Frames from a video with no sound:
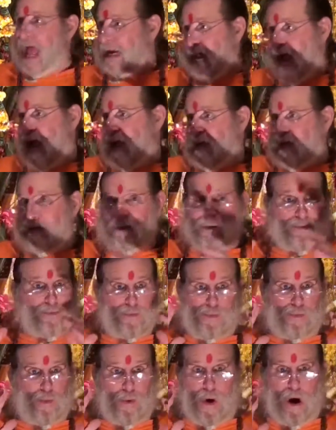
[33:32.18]
and
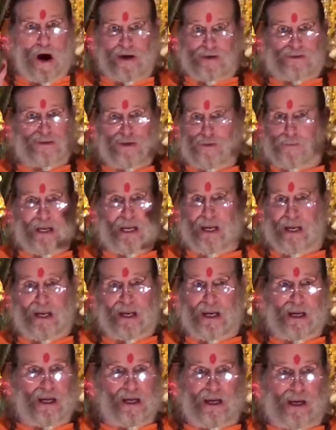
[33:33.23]
I want to
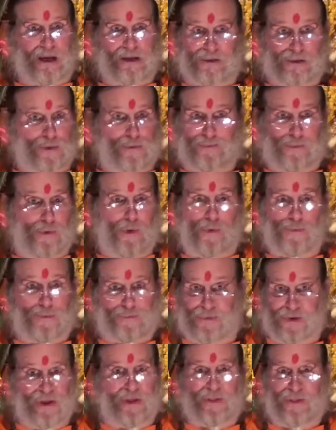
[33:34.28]
be to
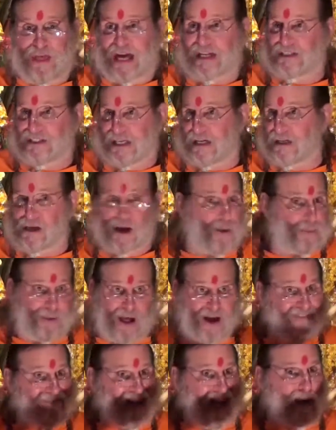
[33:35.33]
fulfill that
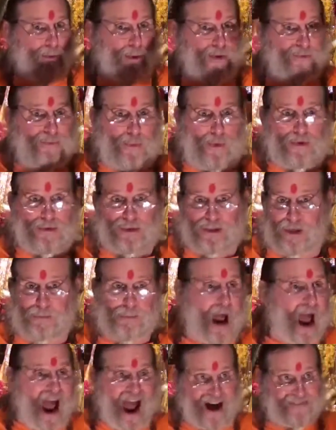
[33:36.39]
sankalpa, a vow of worship,
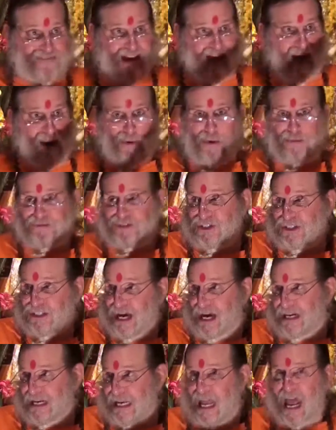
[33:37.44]
a vow of
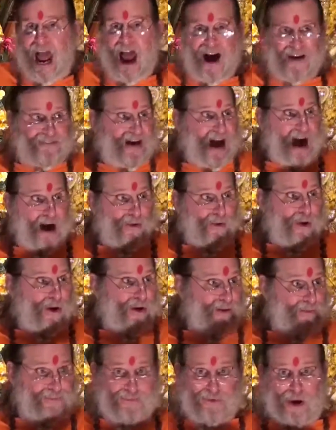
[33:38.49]
study, a
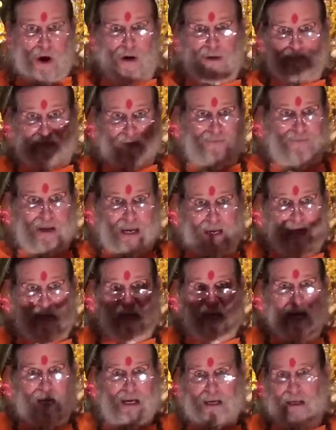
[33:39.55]
vow of
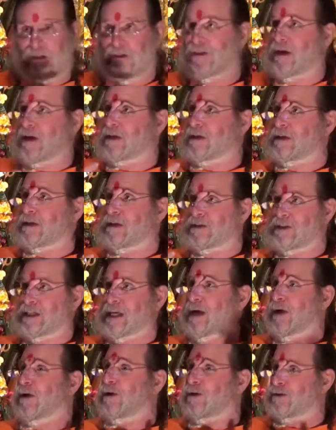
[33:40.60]
cultivating the
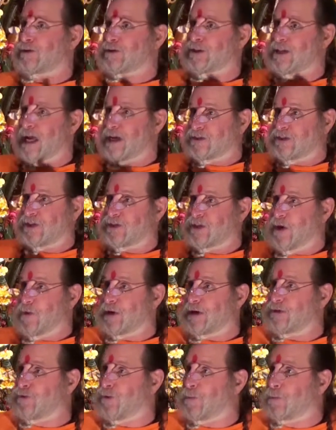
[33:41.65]
skills
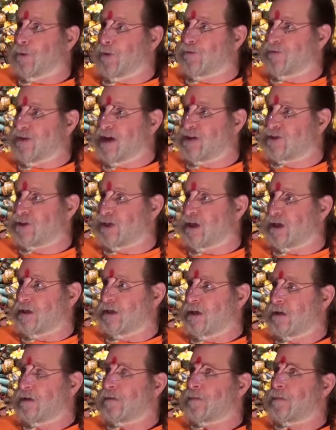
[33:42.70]
necessary to a profession,